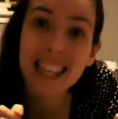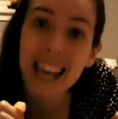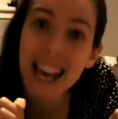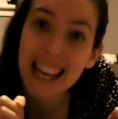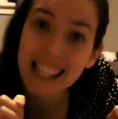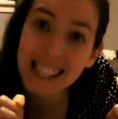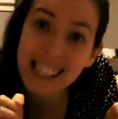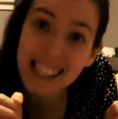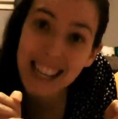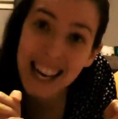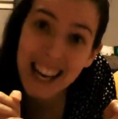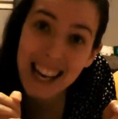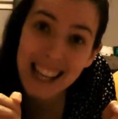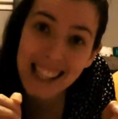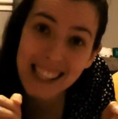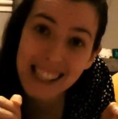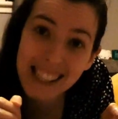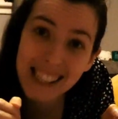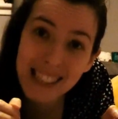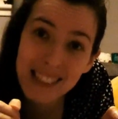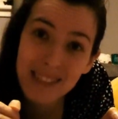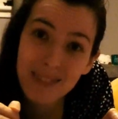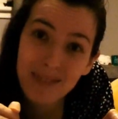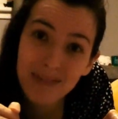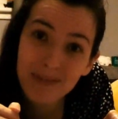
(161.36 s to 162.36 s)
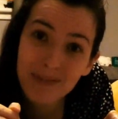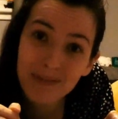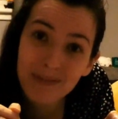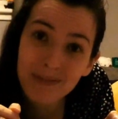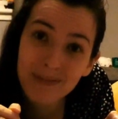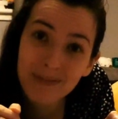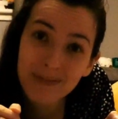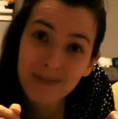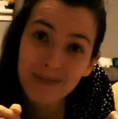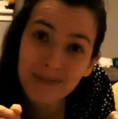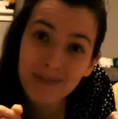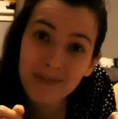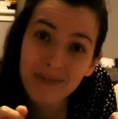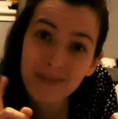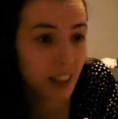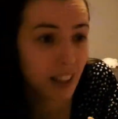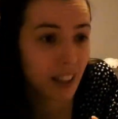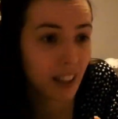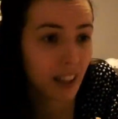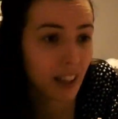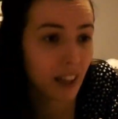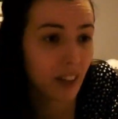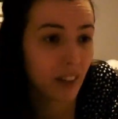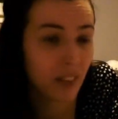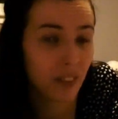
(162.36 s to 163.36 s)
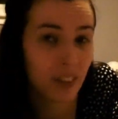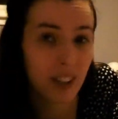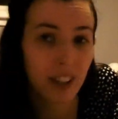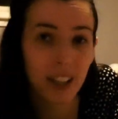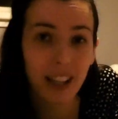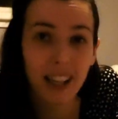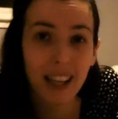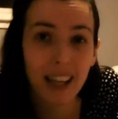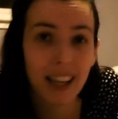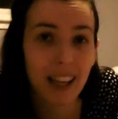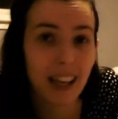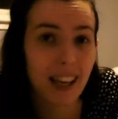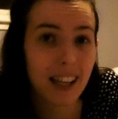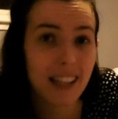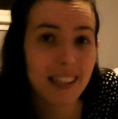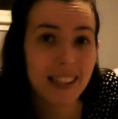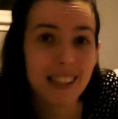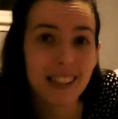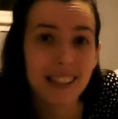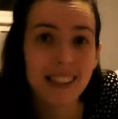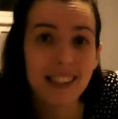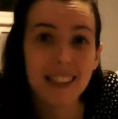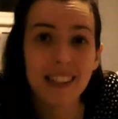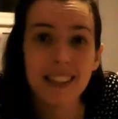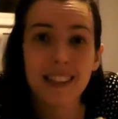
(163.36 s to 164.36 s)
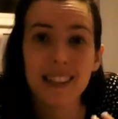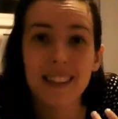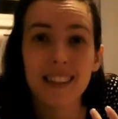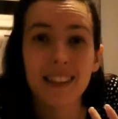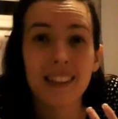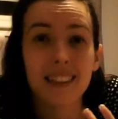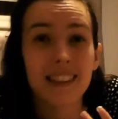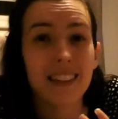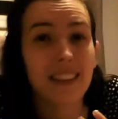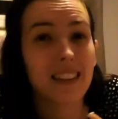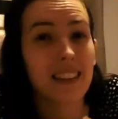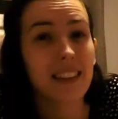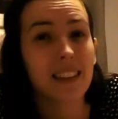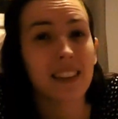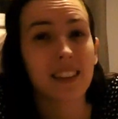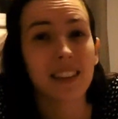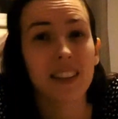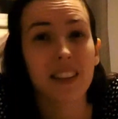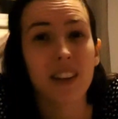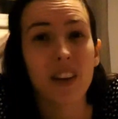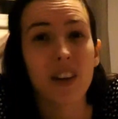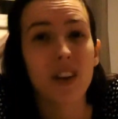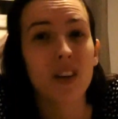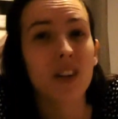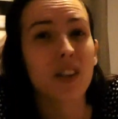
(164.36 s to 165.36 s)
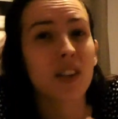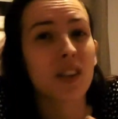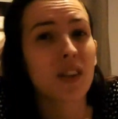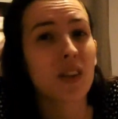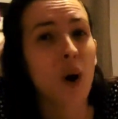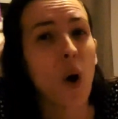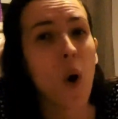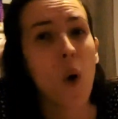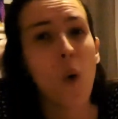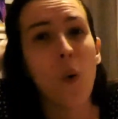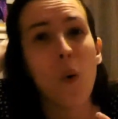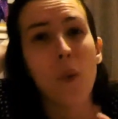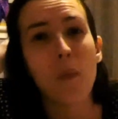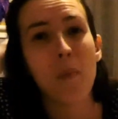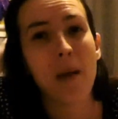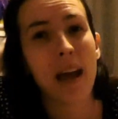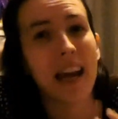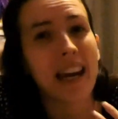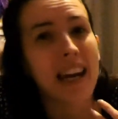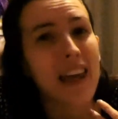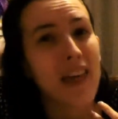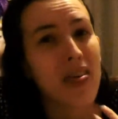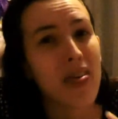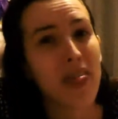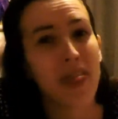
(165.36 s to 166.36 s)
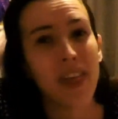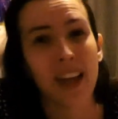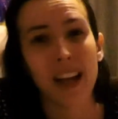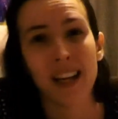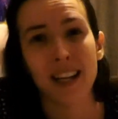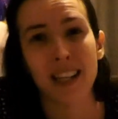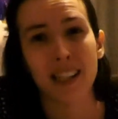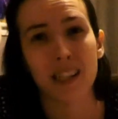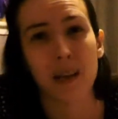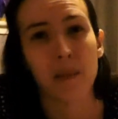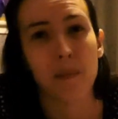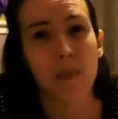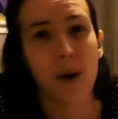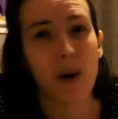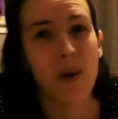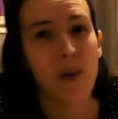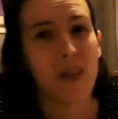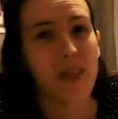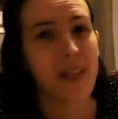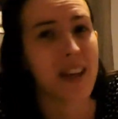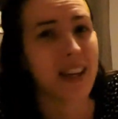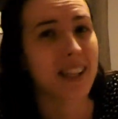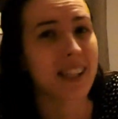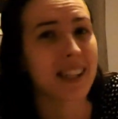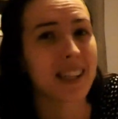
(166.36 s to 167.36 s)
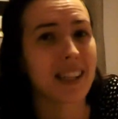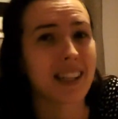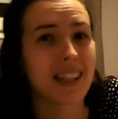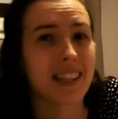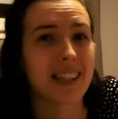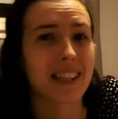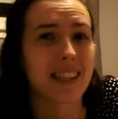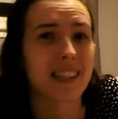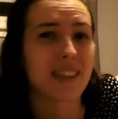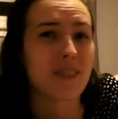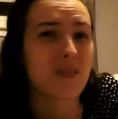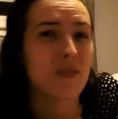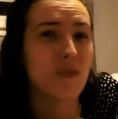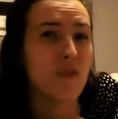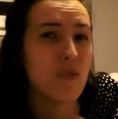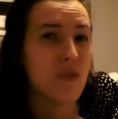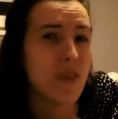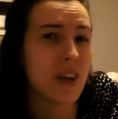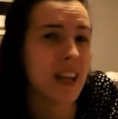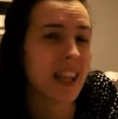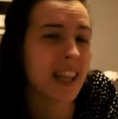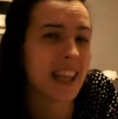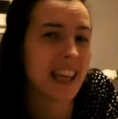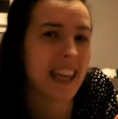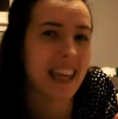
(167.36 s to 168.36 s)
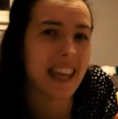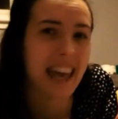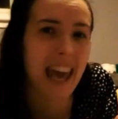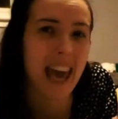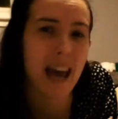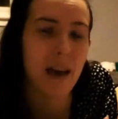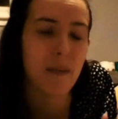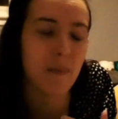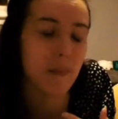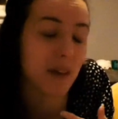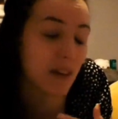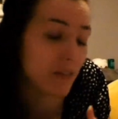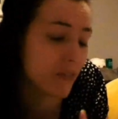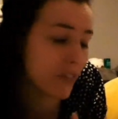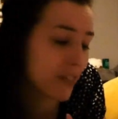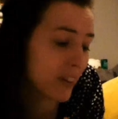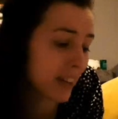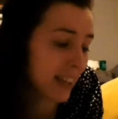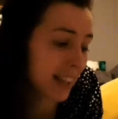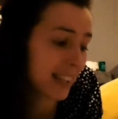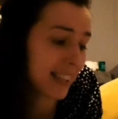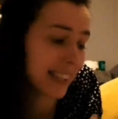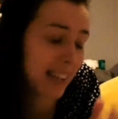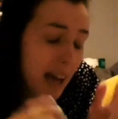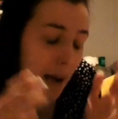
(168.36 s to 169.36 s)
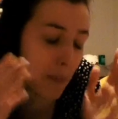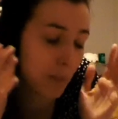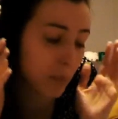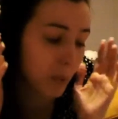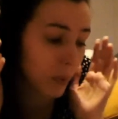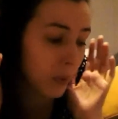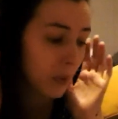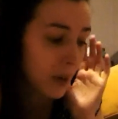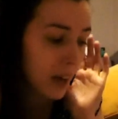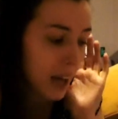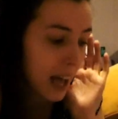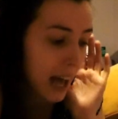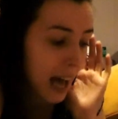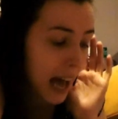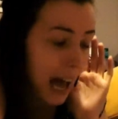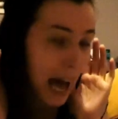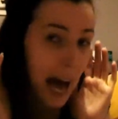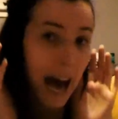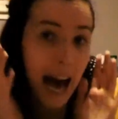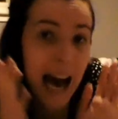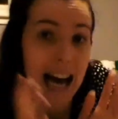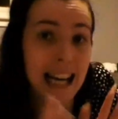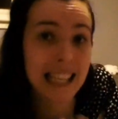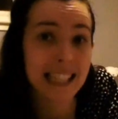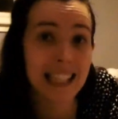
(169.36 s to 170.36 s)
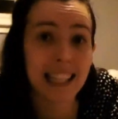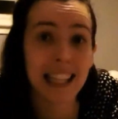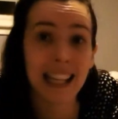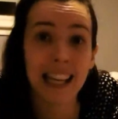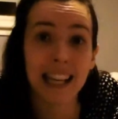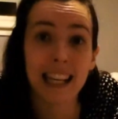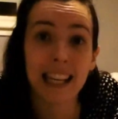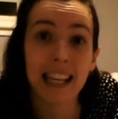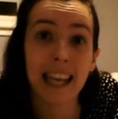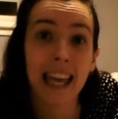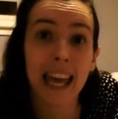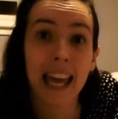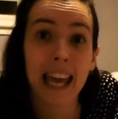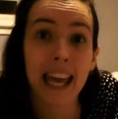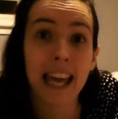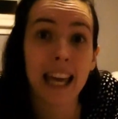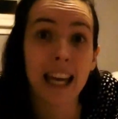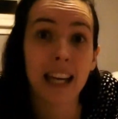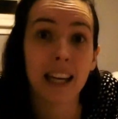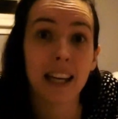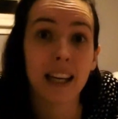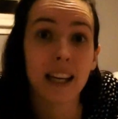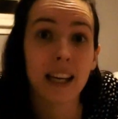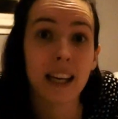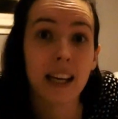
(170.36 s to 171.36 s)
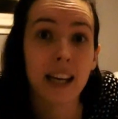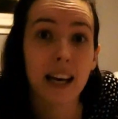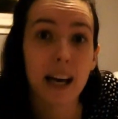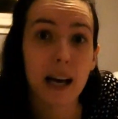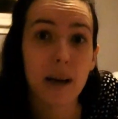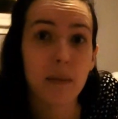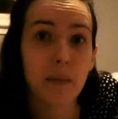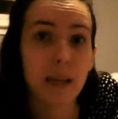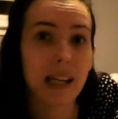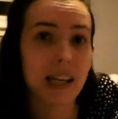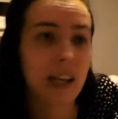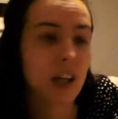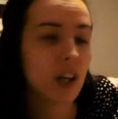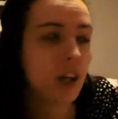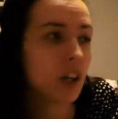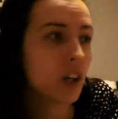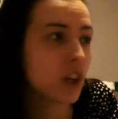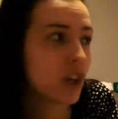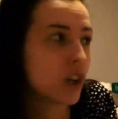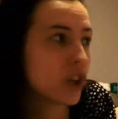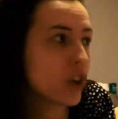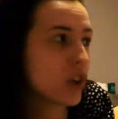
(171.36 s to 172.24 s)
Yes, it is. And really, there are so many things about this that just really get me. For example, Adeline Kane. I mean,